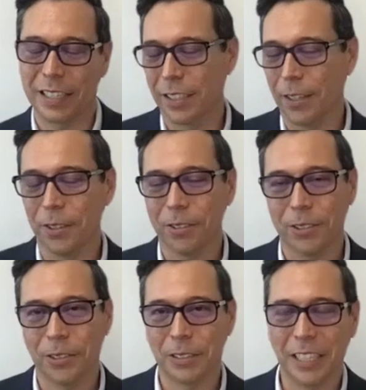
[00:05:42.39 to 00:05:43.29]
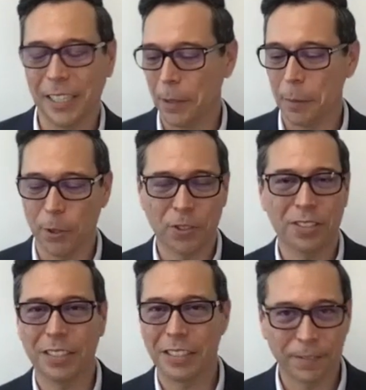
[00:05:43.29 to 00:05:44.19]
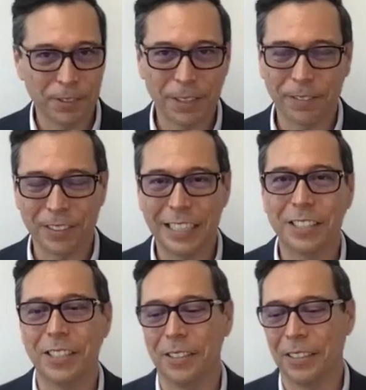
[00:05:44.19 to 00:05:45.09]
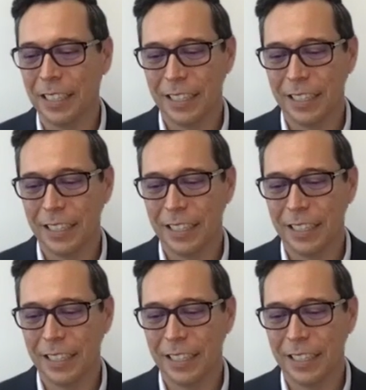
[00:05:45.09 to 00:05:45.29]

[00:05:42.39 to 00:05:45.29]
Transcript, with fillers: go through uh, emergencies if you ever need to,